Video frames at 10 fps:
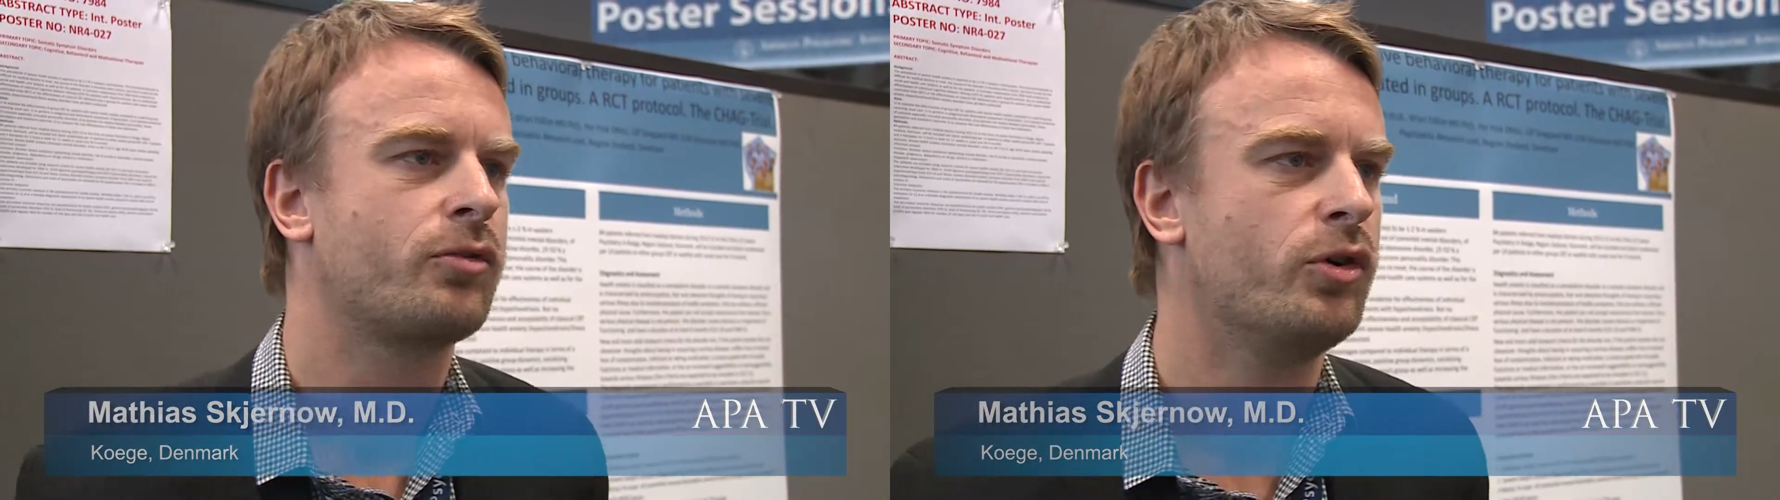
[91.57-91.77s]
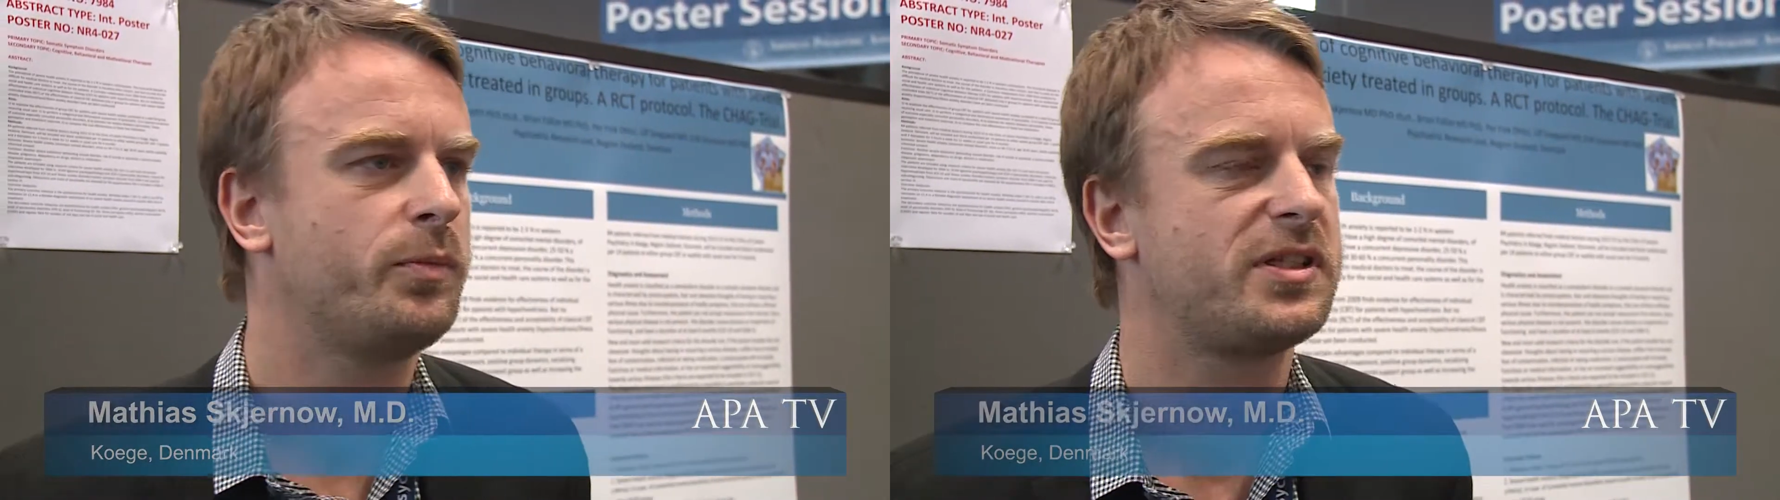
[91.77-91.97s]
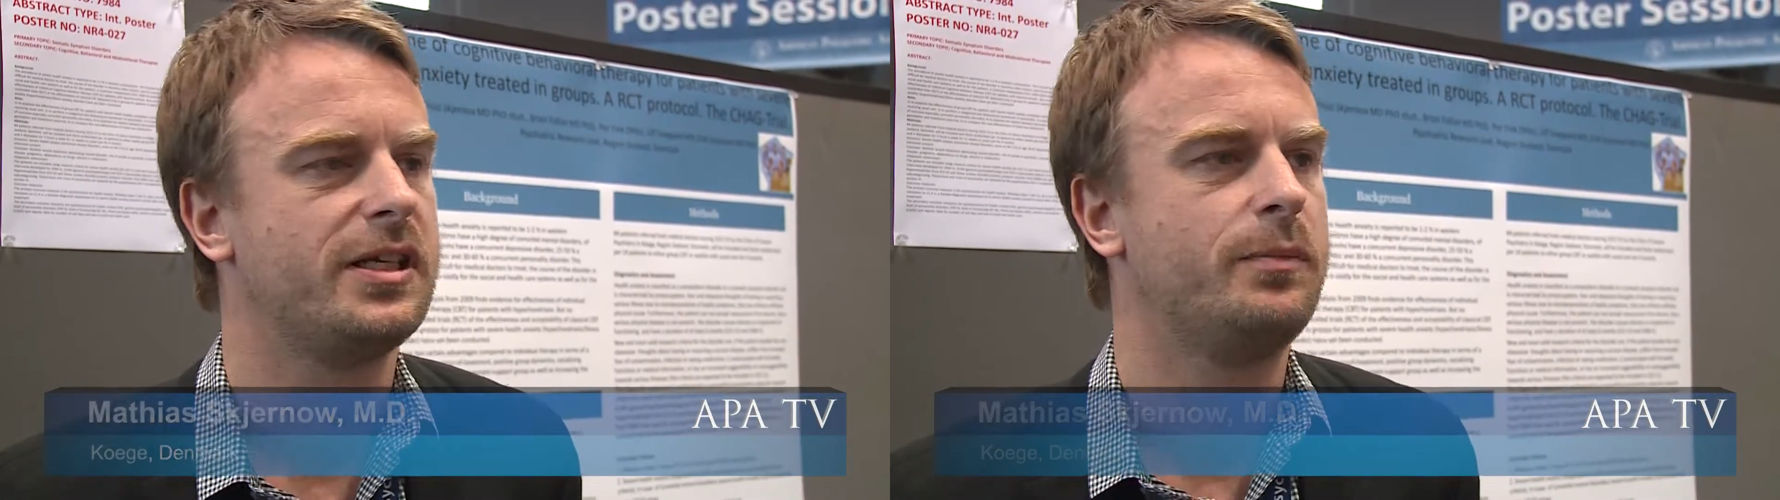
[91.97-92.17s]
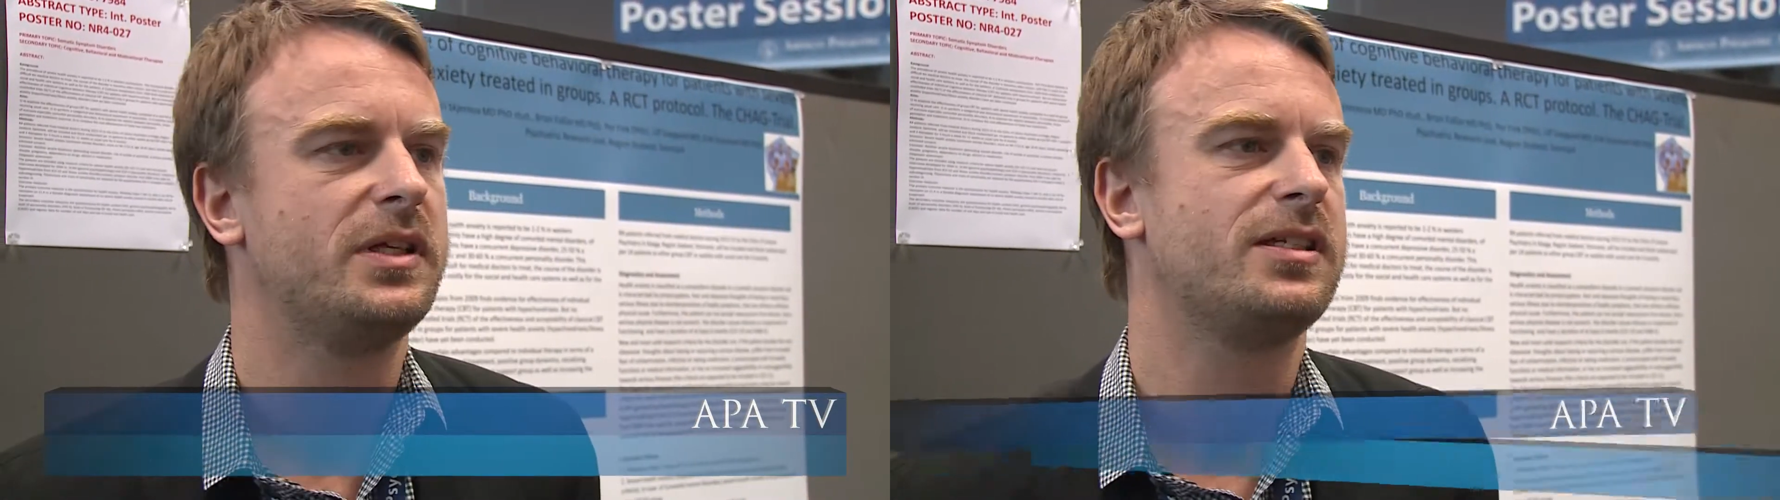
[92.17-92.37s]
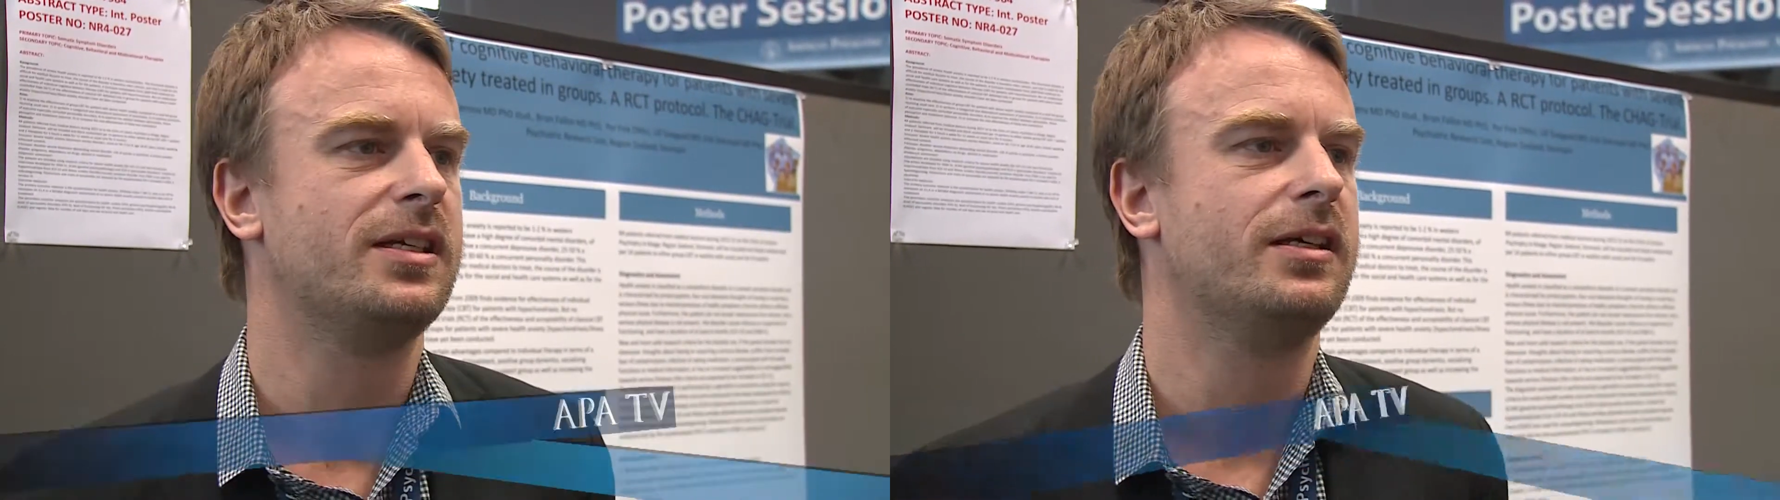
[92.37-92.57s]
group
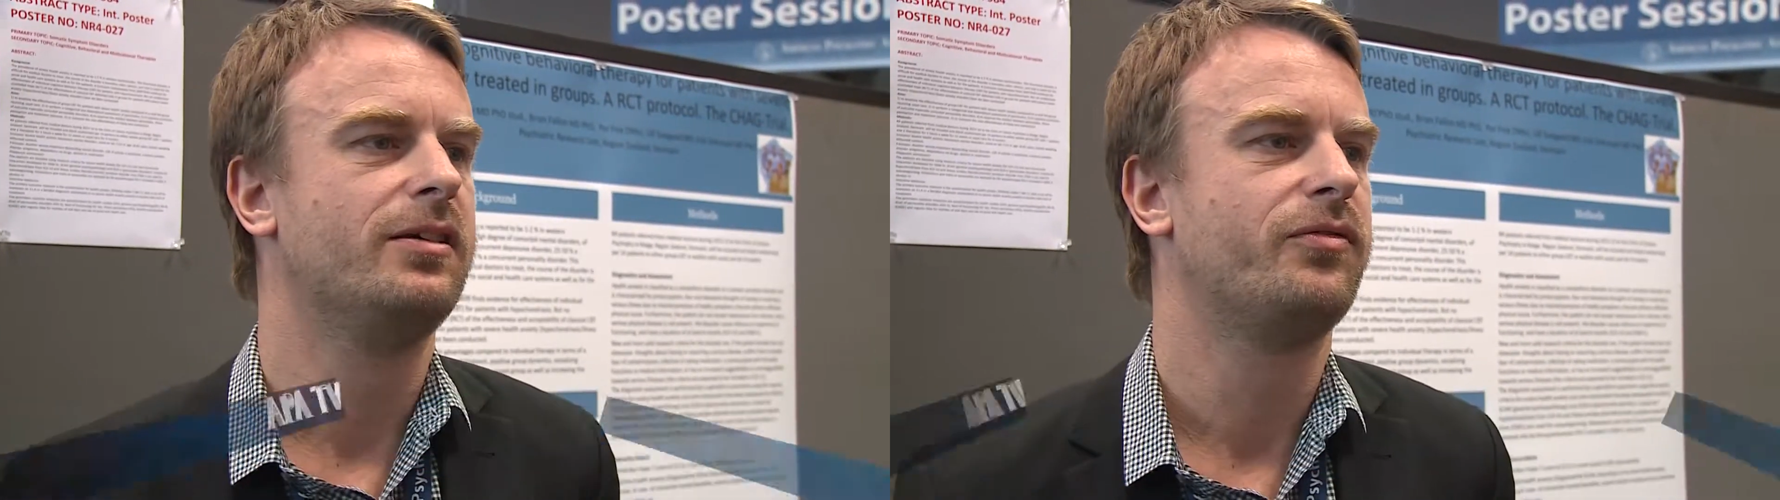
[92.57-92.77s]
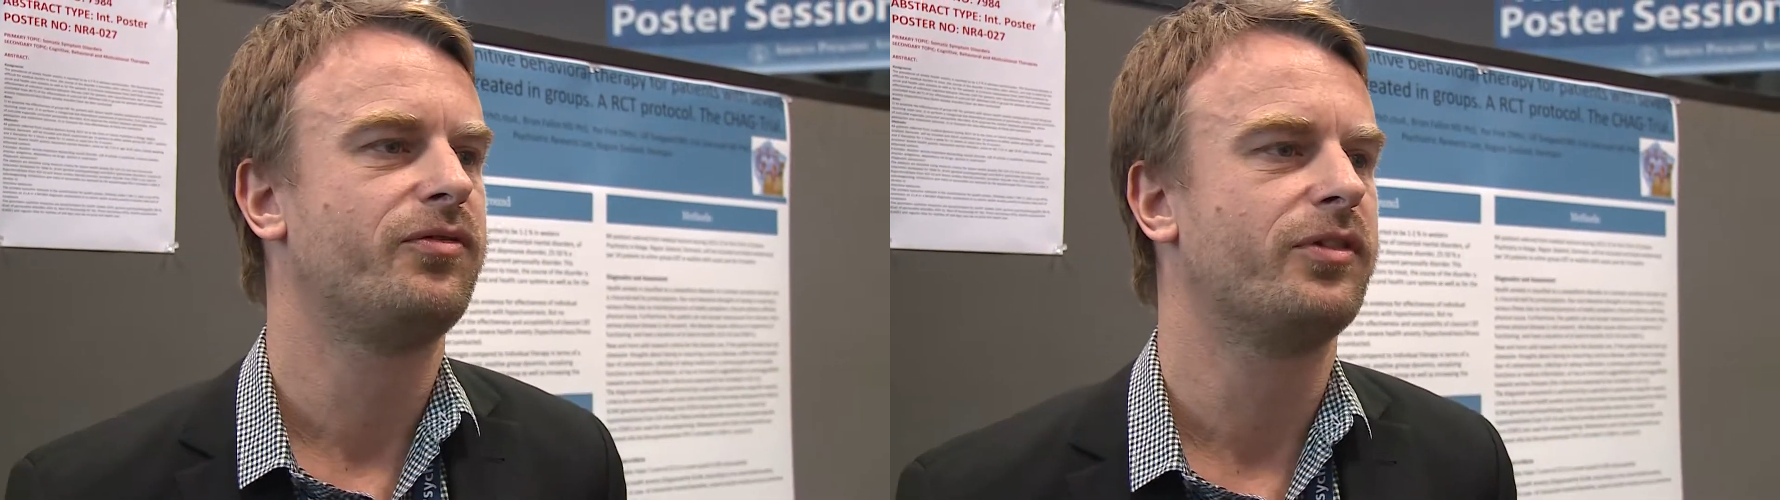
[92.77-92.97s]
CPT